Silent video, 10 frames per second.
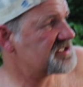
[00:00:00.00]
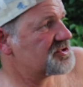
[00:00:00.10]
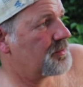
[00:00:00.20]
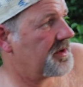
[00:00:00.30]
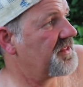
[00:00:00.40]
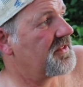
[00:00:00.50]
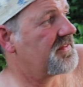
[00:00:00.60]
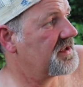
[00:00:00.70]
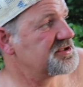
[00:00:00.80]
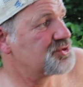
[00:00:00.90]
is one of the
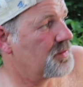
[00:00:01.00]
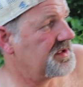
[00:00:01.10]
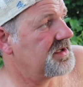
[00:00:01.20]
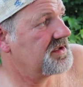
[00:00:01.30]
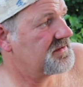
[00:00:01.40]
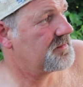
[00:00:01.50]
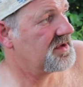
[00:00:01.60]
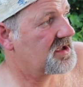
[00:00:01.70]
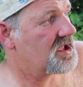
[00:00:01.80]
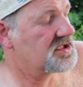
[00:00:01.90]
things we need to be
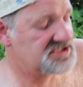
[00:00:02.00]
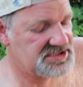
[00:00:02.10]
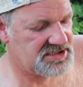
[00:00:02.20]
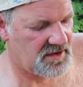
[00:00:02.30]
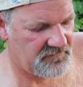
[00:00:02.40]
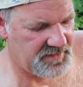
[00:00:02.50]
conscious of,